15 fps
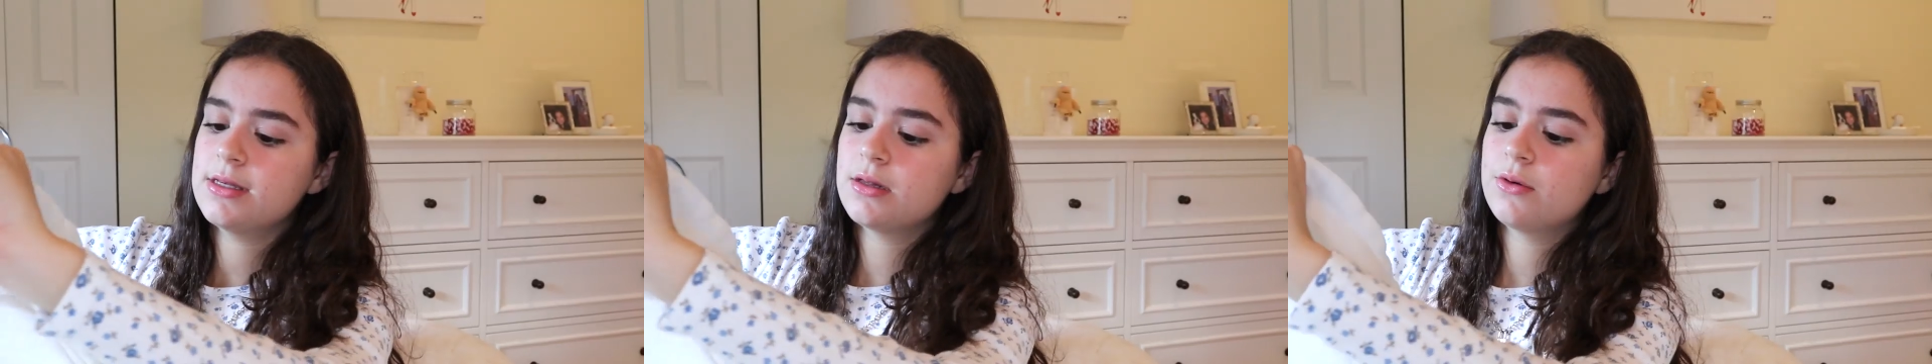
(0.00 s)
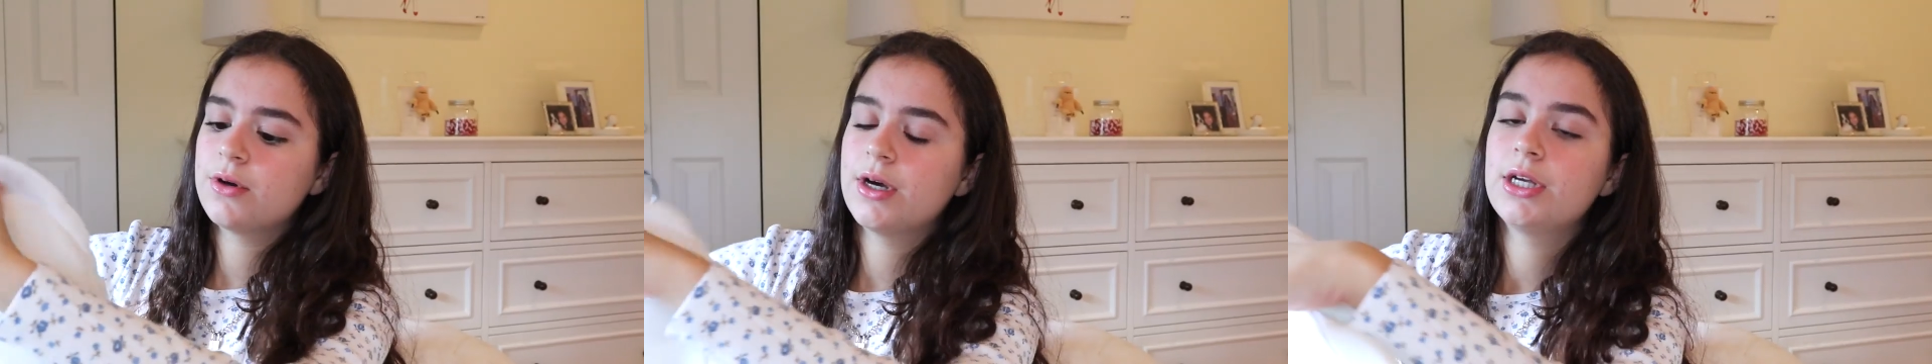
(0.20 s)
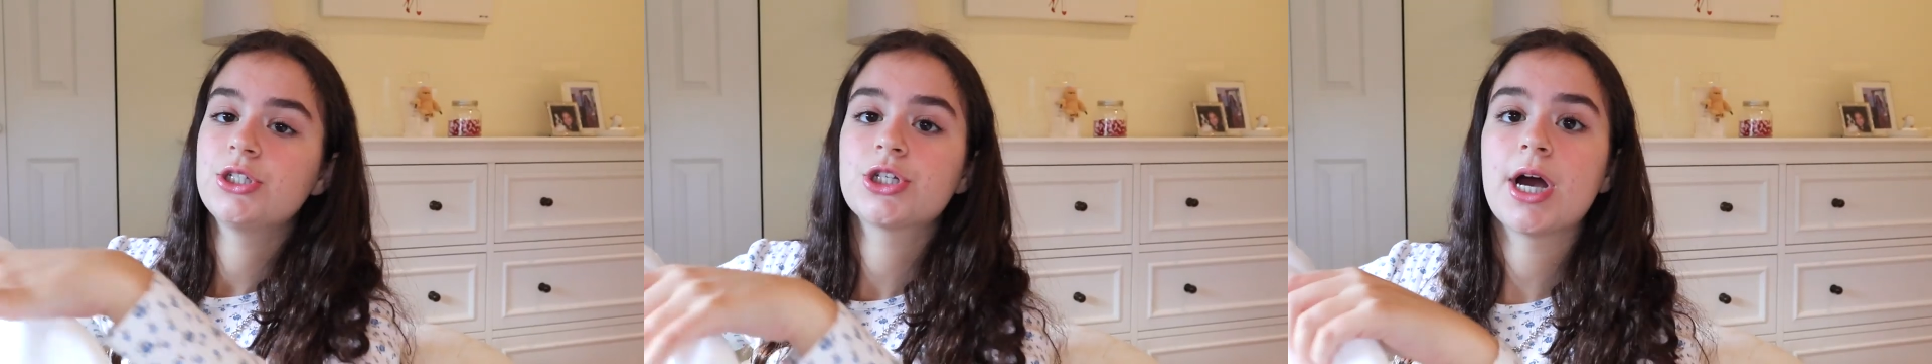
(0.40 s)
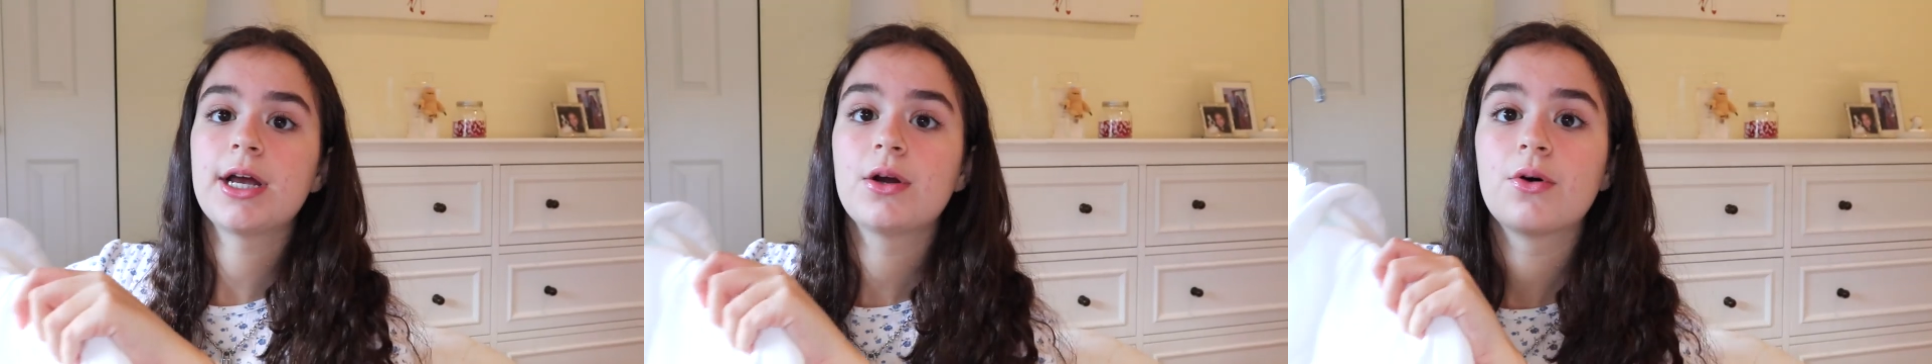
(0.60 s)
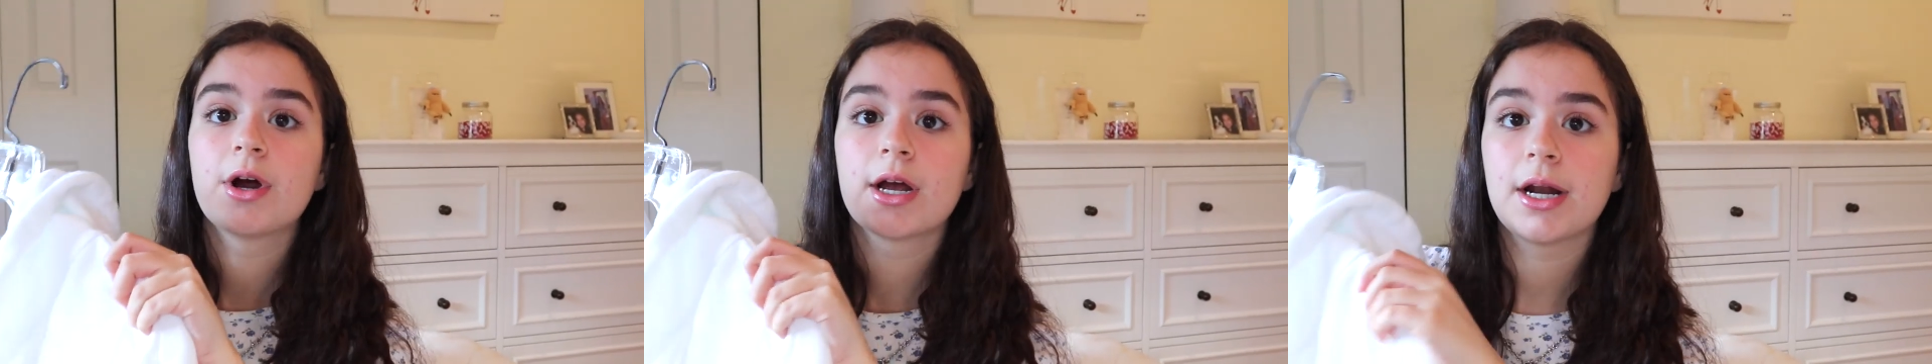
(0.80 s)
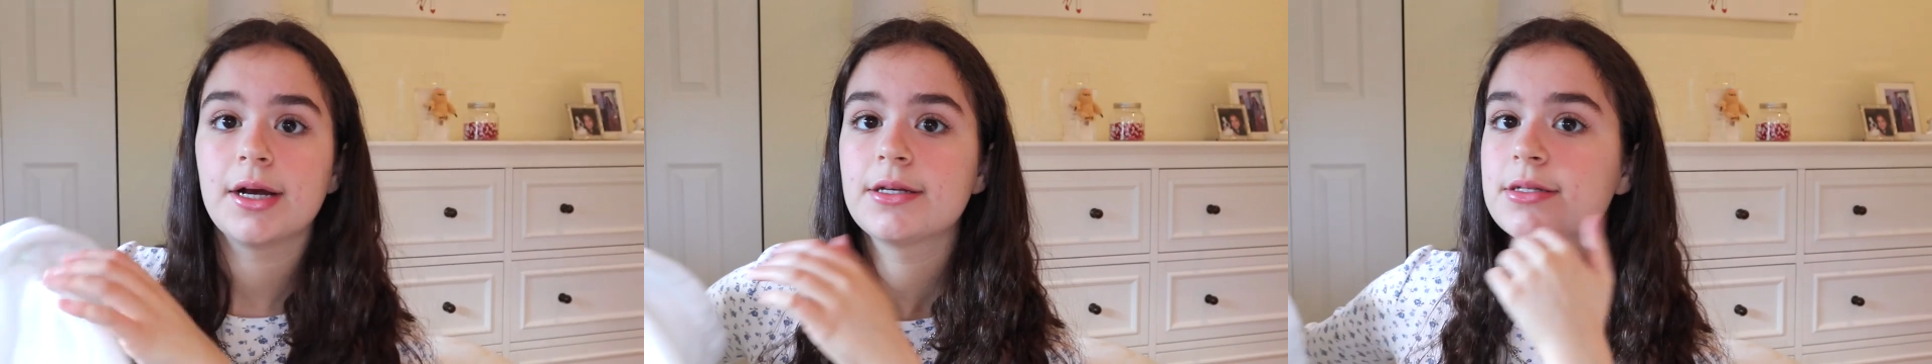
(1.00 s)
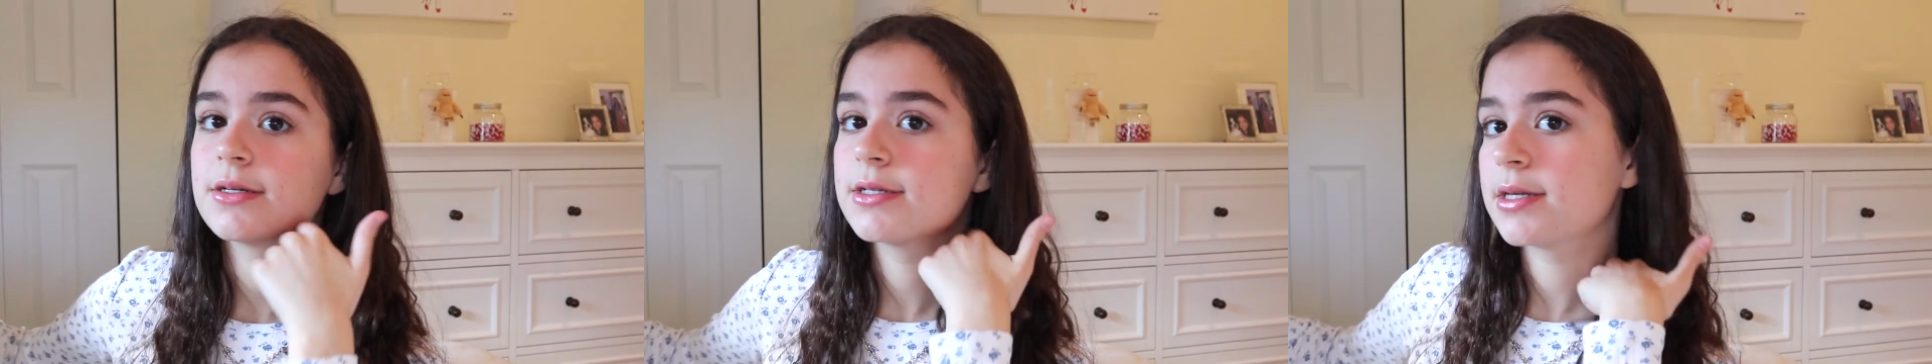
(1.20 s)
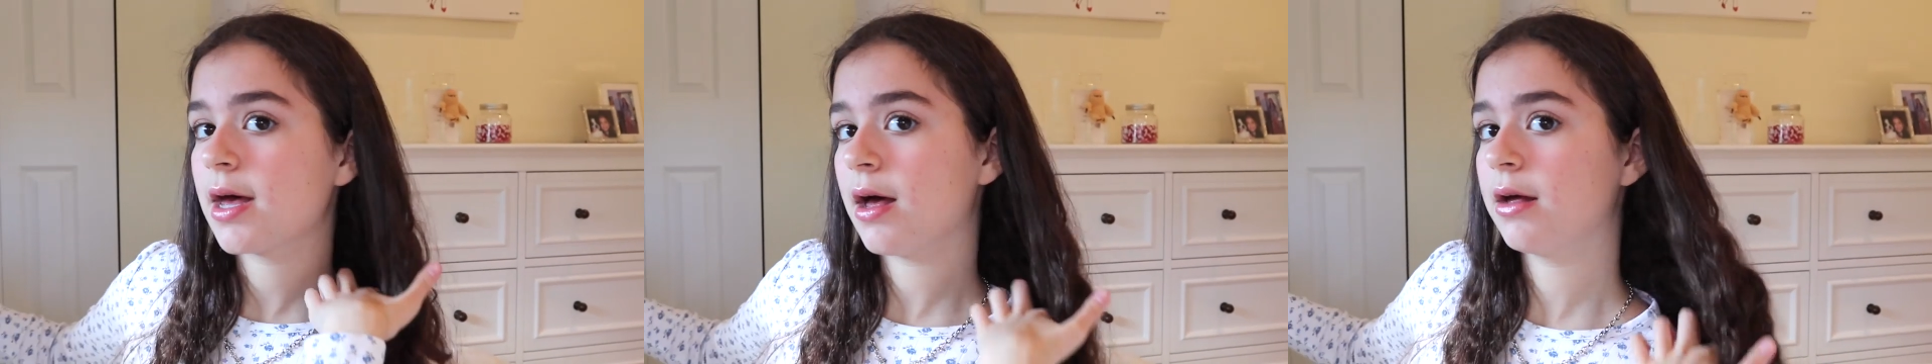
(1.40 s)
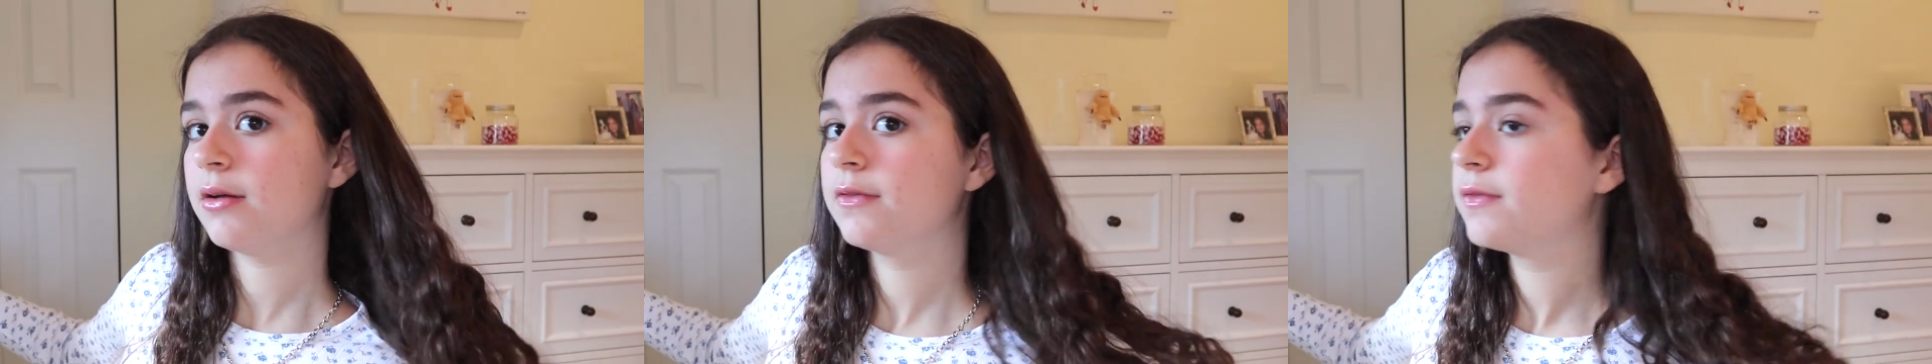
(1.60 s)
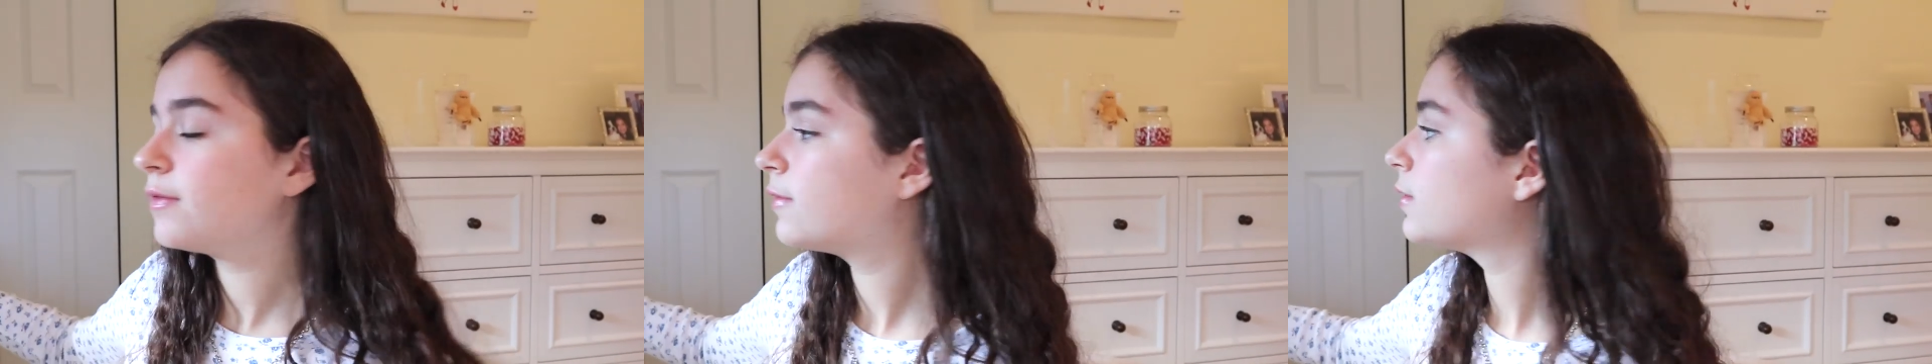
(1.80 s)
is Lauren trying to organize herself.
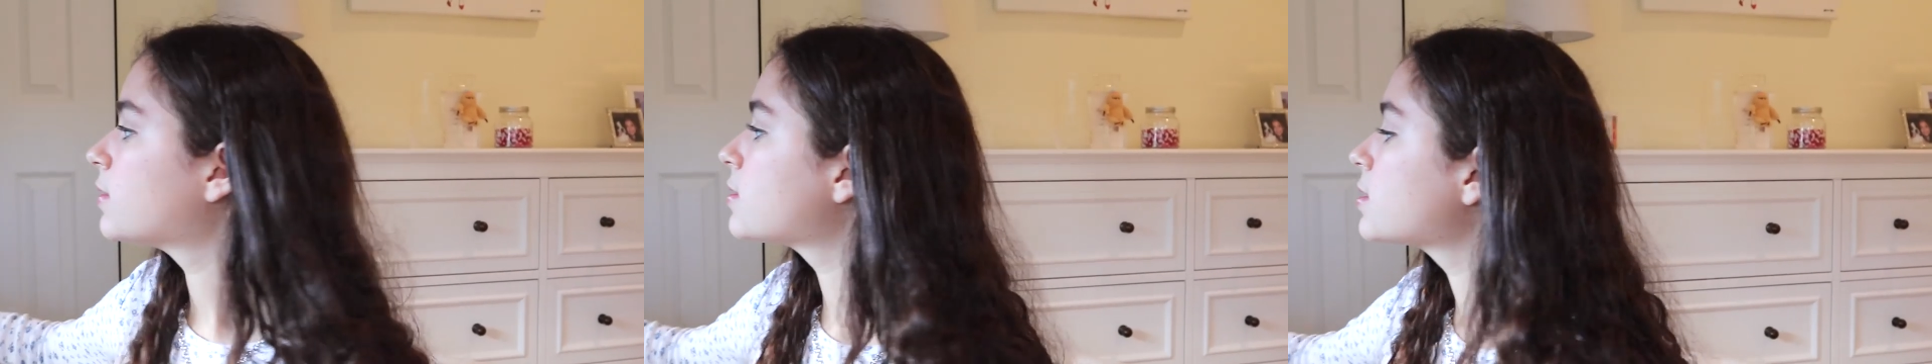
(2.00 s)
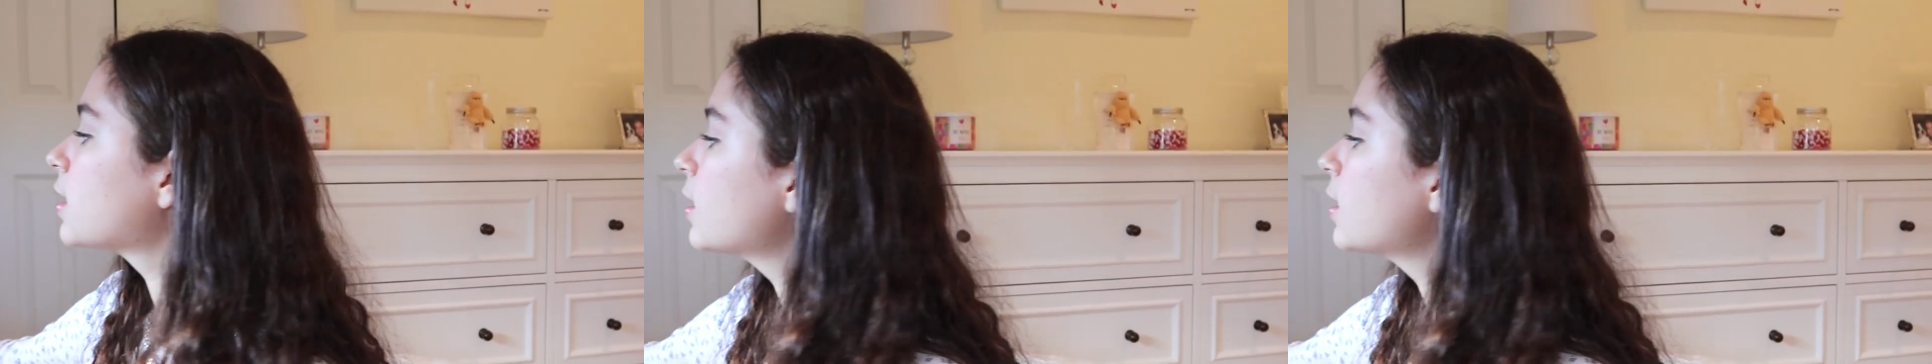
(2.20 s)
It's